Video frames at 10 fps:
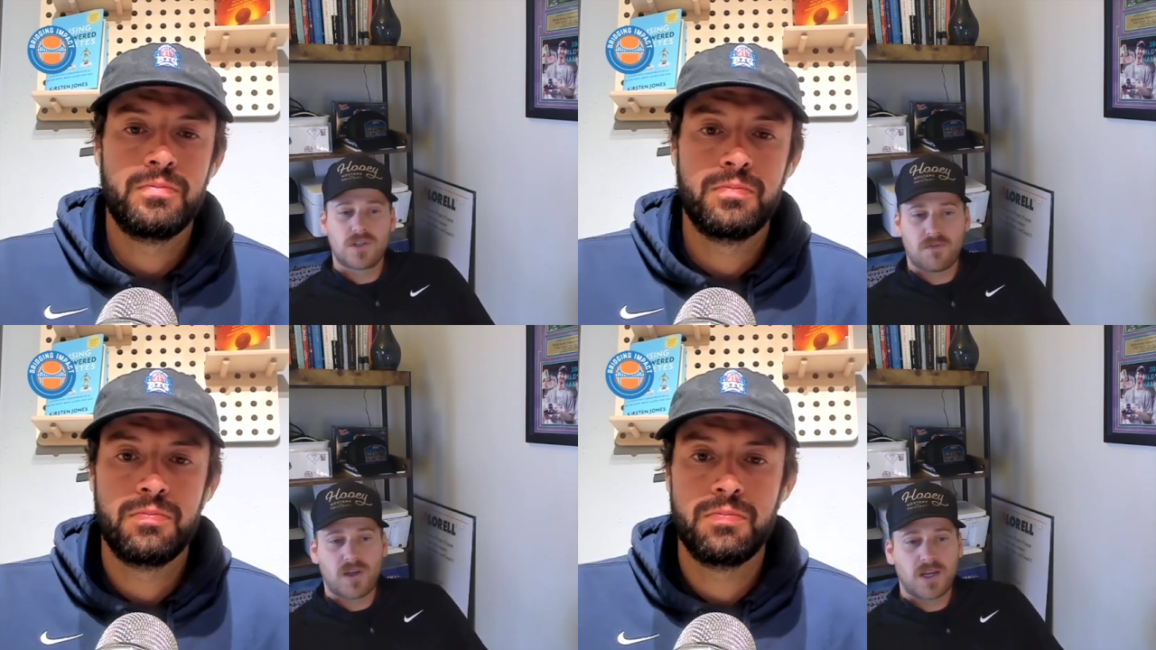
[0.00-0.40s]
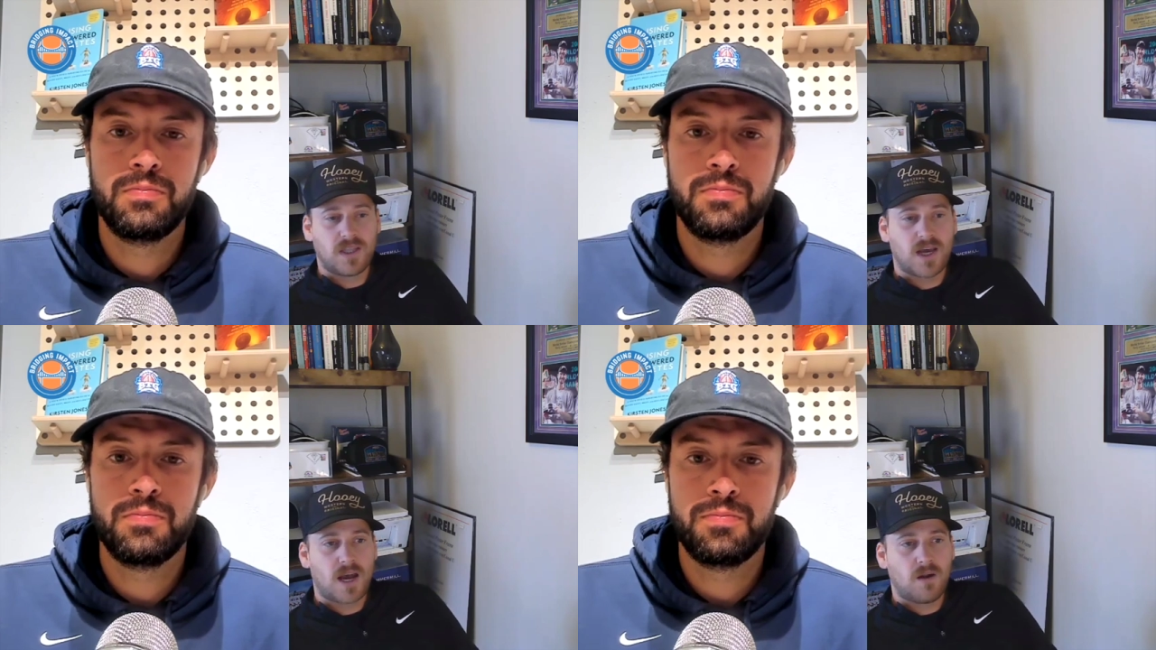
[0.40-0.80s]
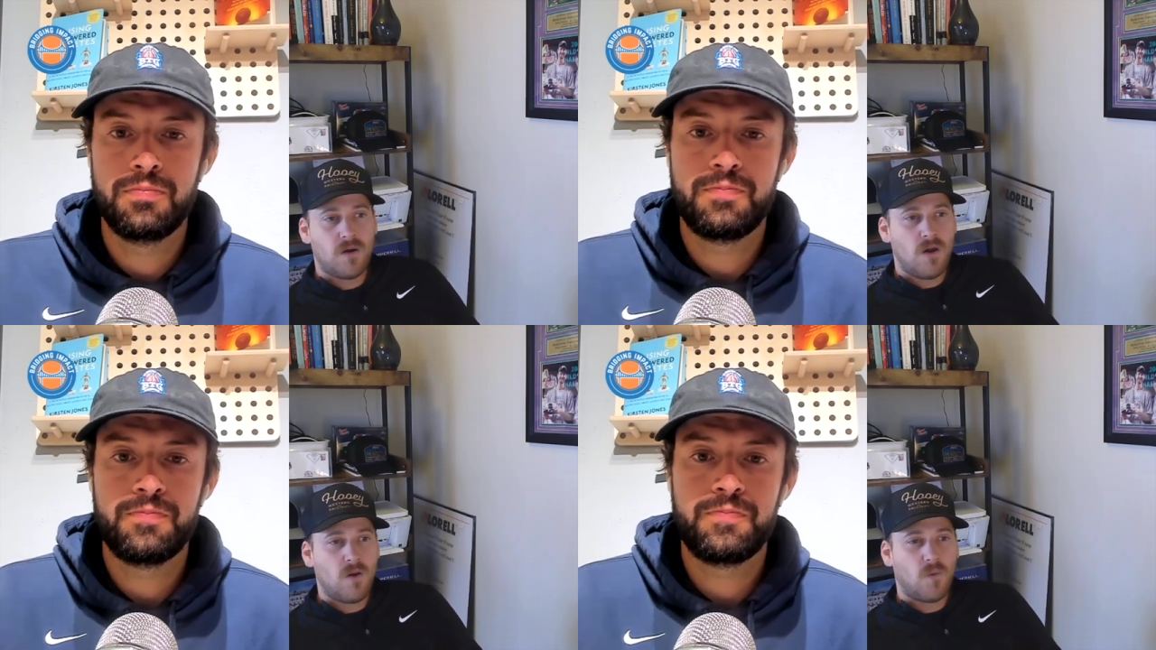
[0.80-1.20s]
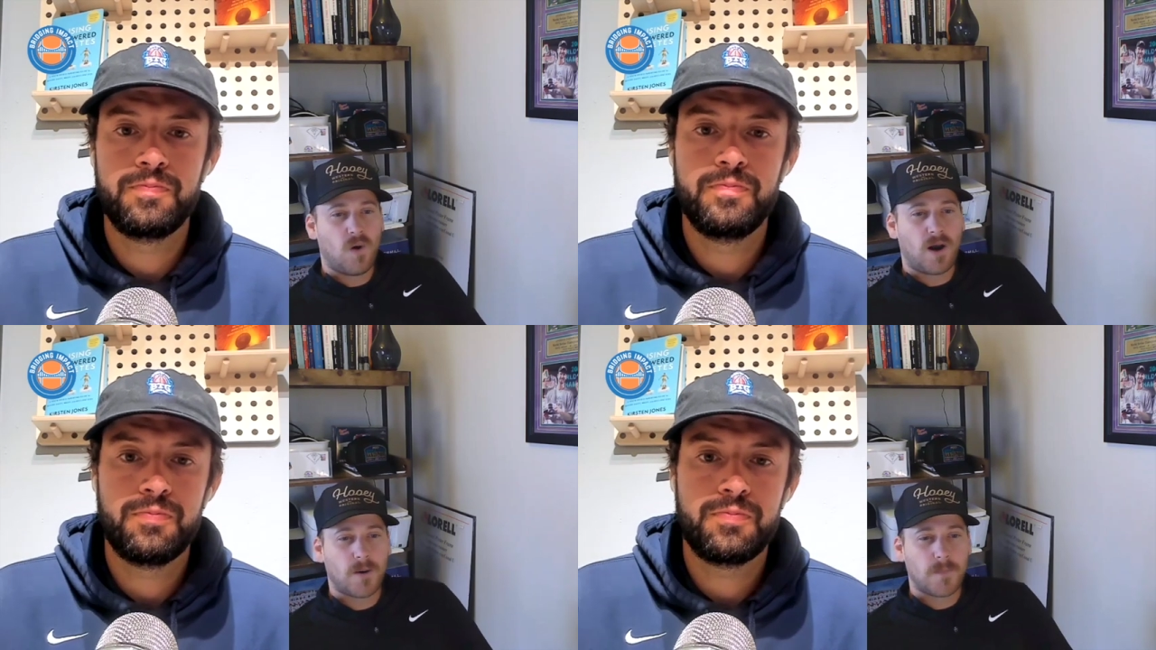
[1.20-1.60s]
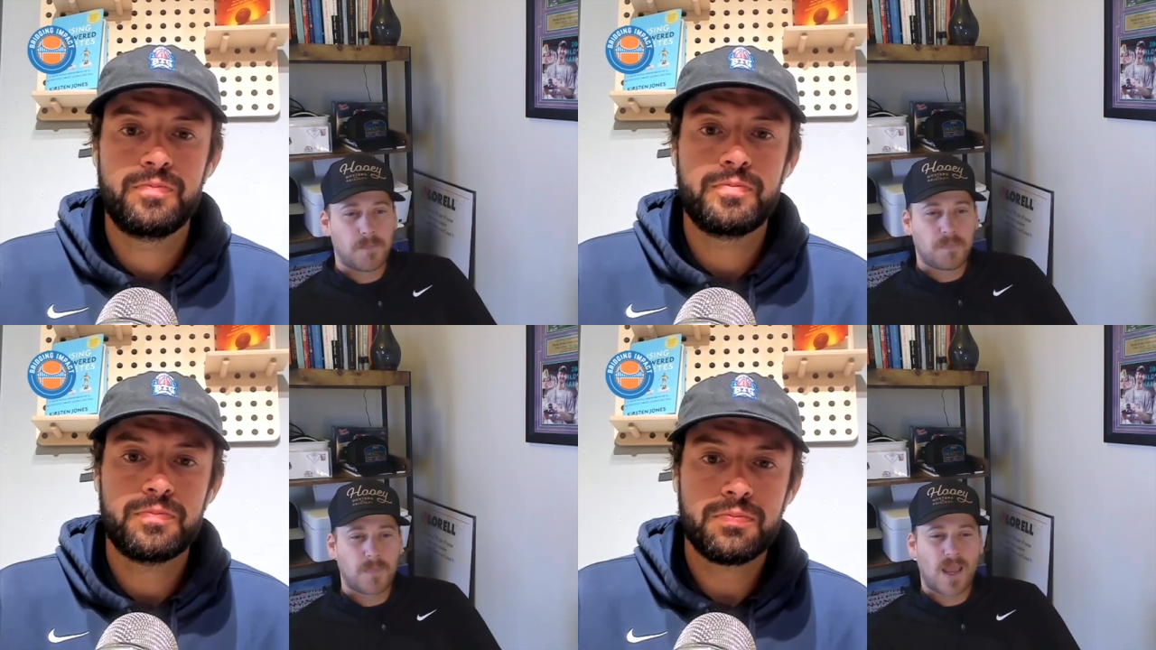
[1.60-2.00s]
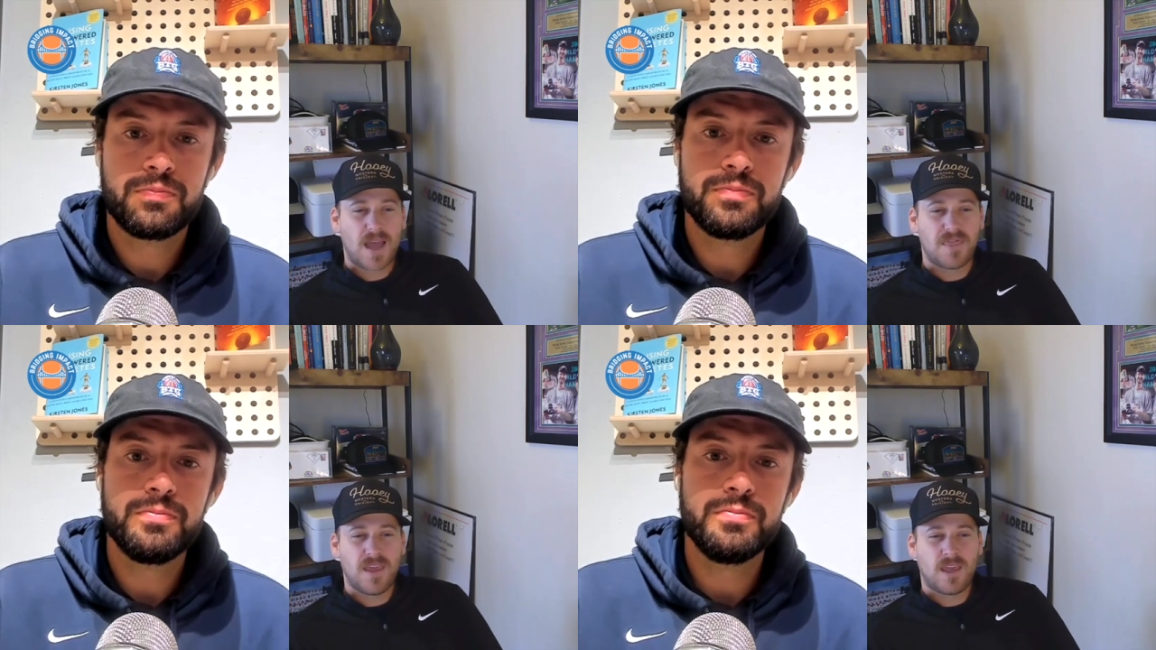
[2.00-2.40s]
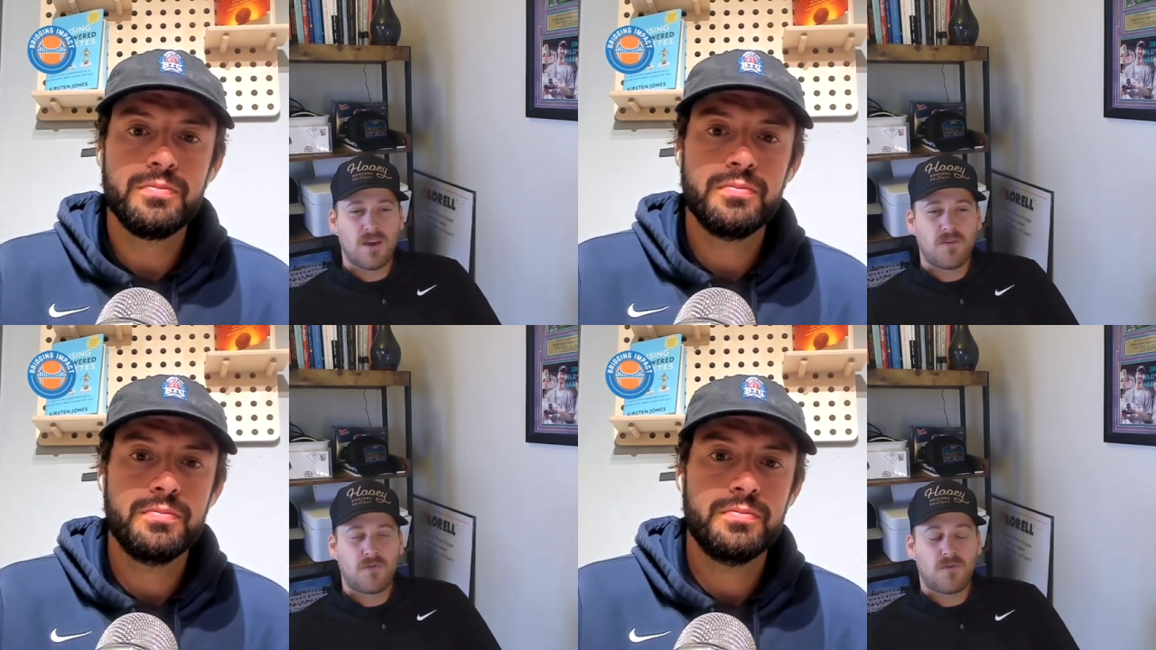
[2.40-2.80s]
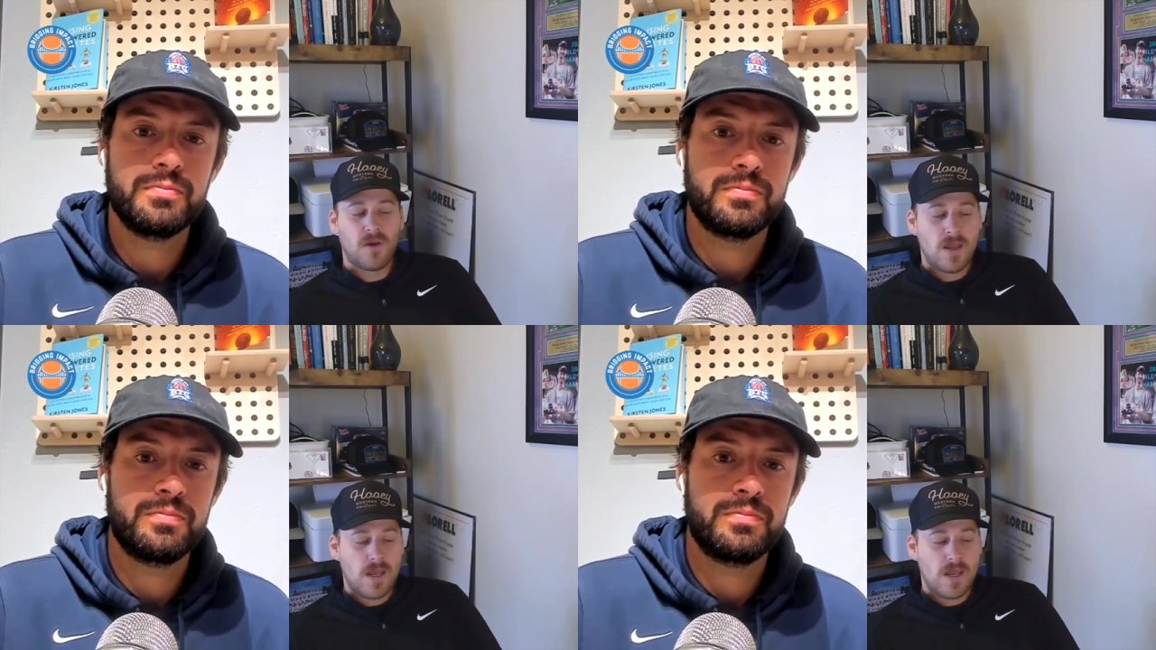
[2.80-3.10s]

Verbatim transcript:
Speaker 1: Stuff like that, where I think if